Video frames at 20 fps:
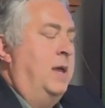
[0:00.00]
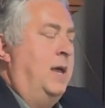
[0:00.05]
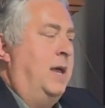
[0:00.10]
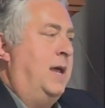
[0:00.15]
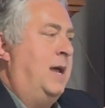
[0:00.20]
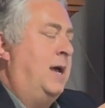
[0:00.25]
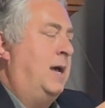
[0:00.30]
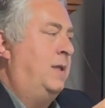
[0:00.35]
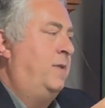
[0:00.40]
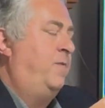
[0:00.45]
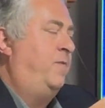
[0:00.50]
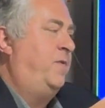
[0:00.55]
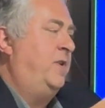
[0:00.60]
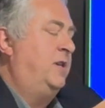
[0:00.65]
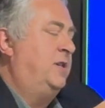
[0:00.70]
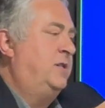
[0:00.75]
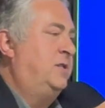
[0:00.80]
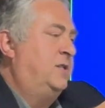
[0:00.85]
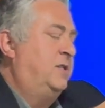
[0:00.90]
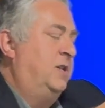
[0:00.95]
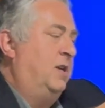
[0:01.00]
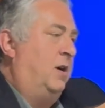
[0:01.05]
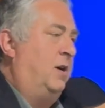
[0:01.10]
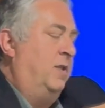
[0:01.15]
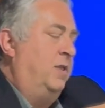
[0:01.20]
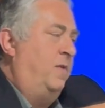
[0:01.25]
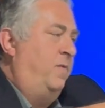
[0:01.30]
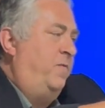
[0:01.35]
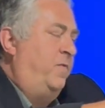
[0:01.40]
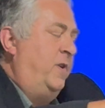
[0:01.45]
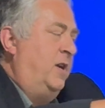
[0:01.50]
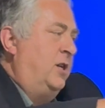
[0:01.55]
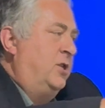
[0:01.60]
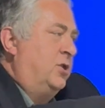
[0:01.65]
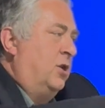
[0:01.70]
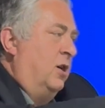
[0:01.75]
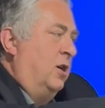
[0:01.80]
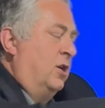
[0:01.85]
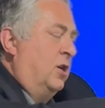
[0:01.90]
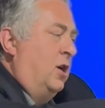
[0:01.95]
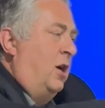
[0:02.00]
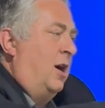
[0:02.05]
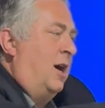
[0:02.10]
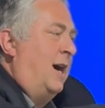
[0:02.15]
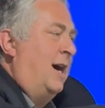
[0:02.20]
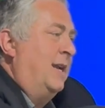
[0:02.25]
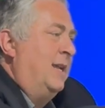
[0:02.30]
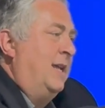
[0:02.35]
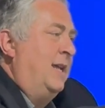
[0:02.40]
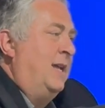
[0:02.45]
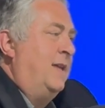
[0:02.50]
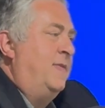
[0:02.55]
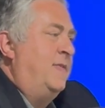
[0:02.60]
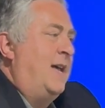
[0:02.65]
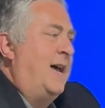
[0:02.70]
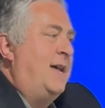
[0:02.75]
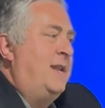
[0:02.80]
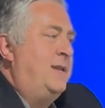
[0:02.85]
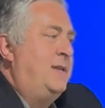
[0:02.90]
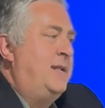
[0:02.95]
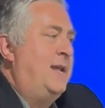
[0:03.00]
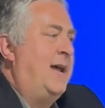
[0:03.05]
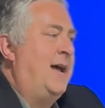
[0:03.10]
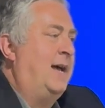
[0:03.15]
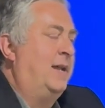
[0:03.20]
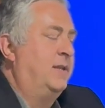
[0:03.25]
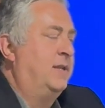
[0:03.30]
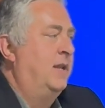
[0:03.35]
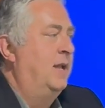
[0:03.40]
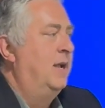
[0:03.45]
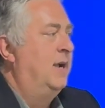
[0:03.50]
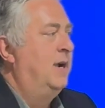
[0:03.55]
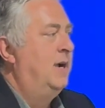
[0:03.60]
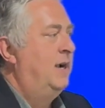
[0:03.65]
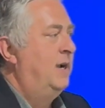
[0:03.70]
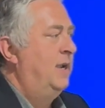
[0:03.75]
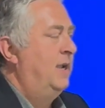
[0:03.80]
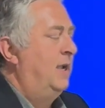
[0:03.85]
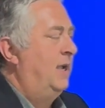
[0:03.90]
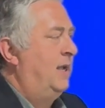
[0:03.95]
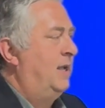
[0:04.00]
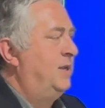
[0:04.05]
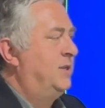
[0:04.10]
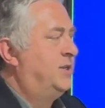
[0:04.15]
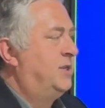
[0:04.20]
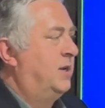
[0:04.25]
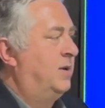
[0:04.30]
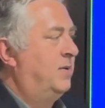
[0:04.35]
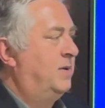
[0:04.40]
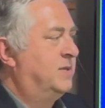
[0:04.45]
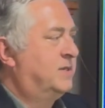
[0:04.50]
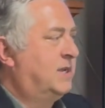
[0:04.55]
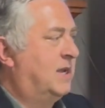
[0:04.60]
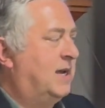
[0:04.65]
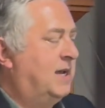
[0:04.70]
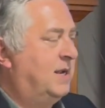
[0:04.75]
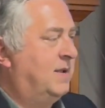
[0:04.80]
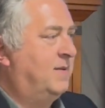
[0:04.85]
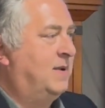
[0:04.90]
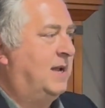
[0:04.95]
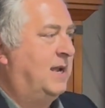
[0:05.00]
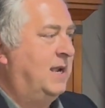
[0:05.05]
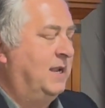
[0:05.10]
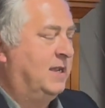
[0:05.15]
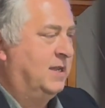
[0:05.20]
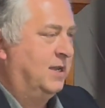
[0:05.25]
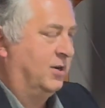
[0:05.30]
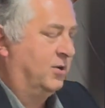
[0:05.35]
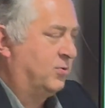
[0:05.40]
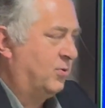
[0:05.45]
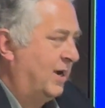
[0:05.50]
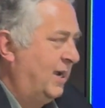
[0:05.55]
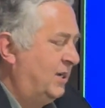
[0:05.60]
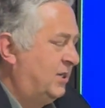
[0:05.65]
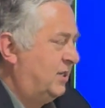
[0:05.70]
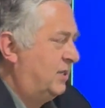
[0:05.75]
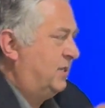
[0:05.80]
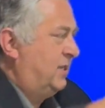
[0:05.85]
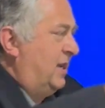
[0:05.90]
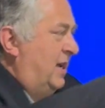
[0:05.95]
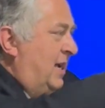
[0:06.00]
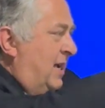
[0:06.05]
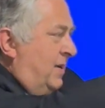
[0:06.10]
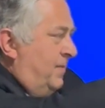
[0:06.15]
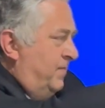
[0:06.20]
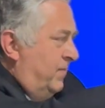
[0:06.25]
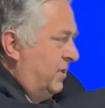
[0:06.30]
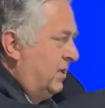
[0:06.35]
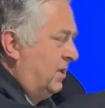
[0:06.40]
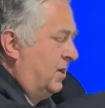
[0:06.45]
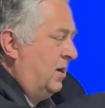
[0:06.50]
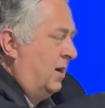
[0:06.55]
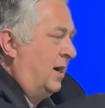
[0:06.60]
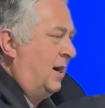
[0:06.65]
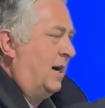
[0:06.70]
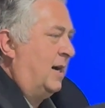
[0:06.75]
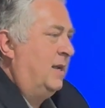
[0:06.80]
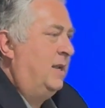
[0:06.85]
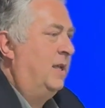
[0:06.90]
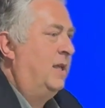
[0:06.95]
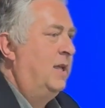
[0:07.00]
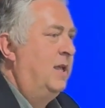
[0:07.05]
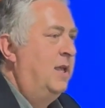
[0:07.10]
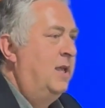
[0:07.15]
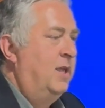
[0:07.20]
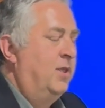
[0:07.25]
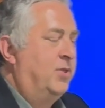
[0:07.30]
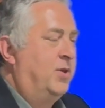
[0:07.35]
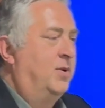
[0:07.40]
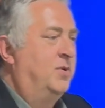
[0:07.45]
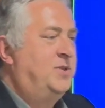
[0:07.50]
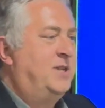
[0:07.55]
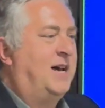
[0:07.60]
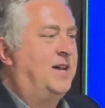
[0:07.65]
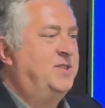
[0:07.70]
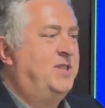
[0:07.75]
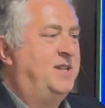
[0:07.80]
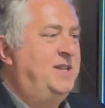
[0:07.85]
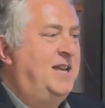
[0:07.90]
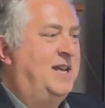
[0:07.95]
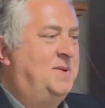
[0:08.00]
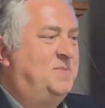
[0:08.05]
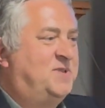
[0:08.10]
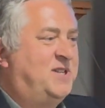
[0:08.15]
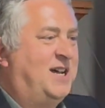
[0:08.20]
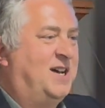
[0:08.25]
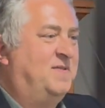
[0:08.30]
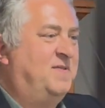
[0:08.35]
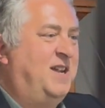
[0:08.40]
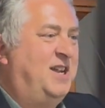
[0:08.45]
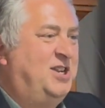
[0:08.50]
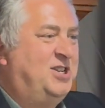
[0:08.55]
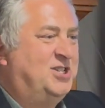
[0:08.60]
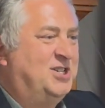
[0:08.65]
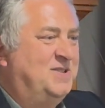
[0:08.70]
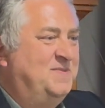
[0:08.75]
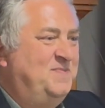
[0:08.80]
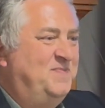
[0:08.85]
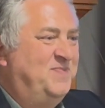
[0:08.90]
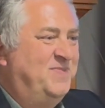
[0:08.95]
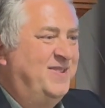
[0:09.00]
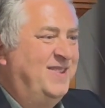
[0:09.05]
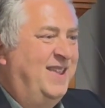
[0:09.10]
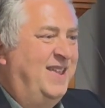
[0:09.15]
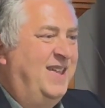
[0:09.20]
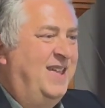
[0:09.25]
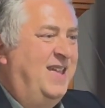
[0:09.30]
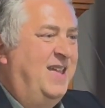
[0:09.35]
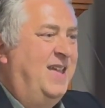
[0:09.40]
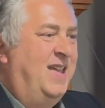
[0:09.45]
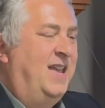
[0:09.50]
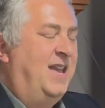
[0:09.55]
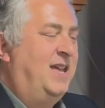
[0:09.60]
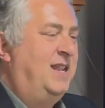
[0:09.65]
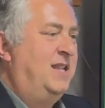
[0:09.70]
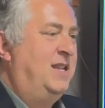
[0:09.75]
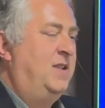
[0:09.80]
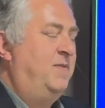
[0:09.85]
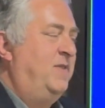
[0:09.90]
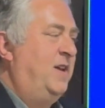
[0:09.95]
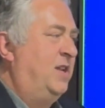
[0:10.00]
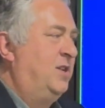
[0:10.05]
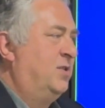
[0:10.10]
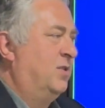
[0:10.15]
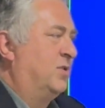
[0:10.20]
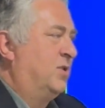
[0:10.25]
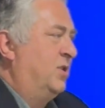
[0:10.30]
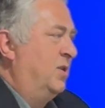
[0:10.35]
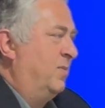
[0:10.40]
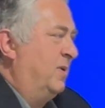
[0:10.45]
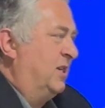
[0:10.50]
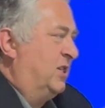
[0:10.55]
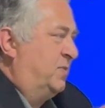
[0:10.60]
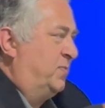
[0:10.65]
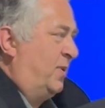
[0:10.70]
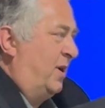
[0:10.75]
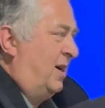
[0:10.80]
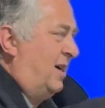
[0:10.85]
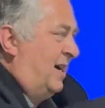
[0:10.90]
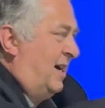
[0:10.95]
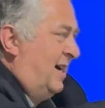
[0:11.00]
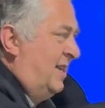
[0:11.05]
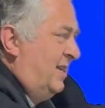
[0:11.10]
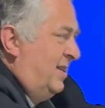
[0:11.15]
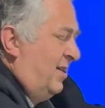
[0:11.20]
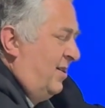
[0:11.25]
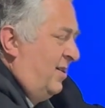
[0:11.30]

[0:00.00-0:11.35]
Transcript: and the fish are caught in that net. And so it's kind of like a gracious thing. God throws out the net of salvation, and individuals who respond